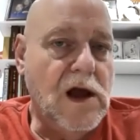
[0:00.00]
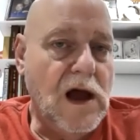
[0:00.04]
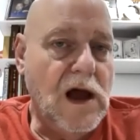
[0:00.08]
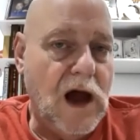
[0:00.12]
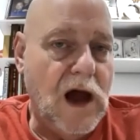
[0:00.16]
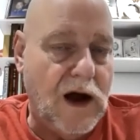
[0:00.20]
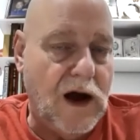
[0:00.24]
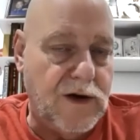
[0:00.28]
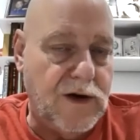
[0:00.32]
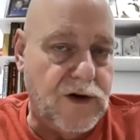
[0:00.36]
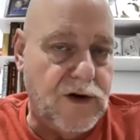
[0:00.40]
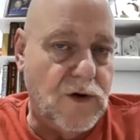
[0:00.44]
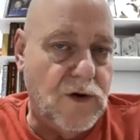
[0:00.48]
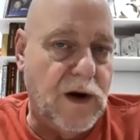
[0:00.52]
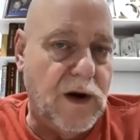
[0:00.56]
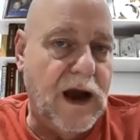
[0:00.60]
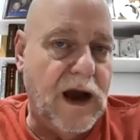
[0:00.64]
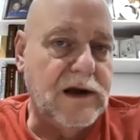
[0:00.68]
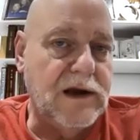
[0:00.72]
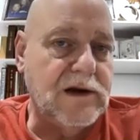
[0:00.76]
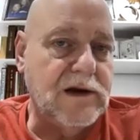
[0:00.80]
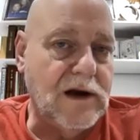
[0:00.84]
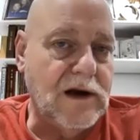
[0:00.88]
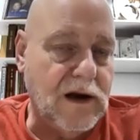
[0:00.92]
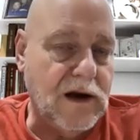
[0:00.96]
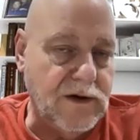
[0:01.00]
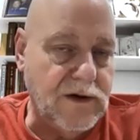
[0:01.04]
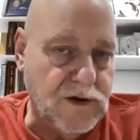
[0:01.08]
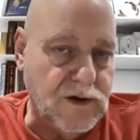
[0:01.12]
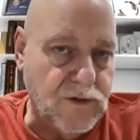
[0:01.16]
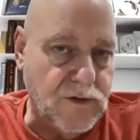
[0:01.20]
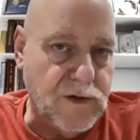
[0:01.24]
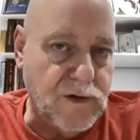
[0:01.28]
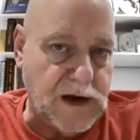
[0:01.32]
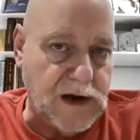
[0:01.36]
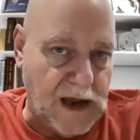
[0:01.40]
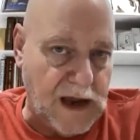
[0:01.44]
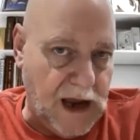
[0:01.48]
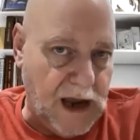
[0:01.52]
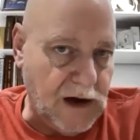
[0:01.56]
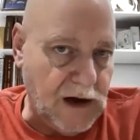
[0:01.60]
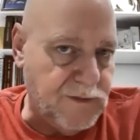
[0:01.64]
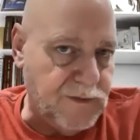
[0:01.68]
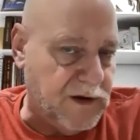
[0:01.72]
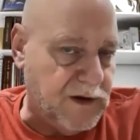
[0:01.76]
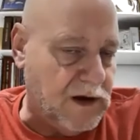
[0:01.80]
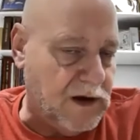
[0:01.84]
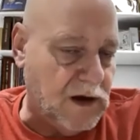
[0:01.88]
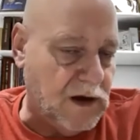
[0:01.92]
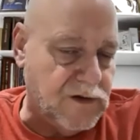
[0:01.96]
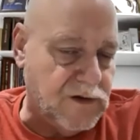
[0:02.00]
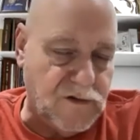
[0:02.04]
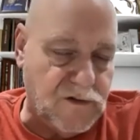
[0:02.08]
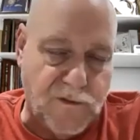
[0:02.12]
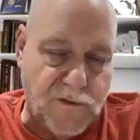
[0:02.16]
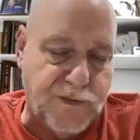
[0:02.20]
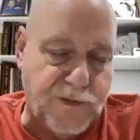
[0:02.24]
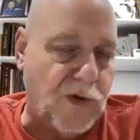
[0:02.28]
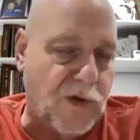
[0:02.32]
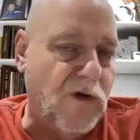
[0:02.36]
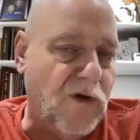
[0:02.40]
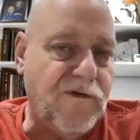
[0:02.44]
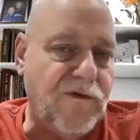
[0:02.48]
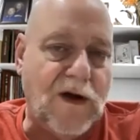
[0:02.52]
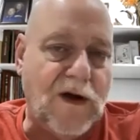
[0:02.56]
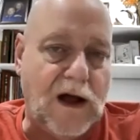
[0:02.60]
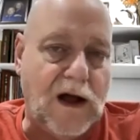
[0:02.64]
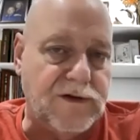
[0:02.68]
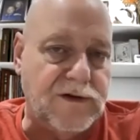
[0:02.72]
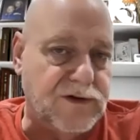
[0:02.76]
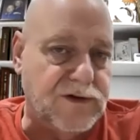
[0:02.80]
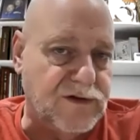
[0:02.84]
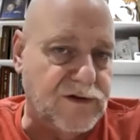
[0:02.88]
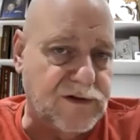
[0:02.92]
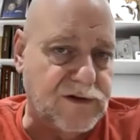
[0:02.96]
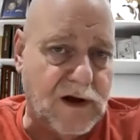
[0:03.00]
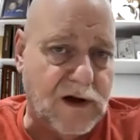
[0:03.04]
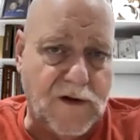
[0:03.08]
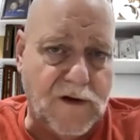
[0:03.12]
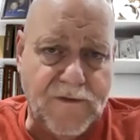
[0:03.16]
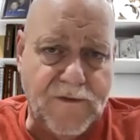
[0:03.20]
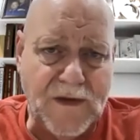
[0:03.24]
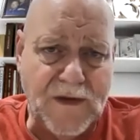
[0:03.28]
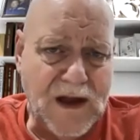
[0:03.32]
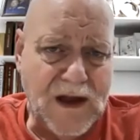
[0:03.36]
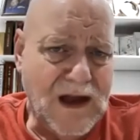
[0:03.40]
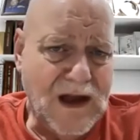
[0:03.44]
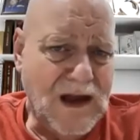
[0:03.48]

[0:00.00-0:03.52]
how you act, and how you react, because you've profiled yourself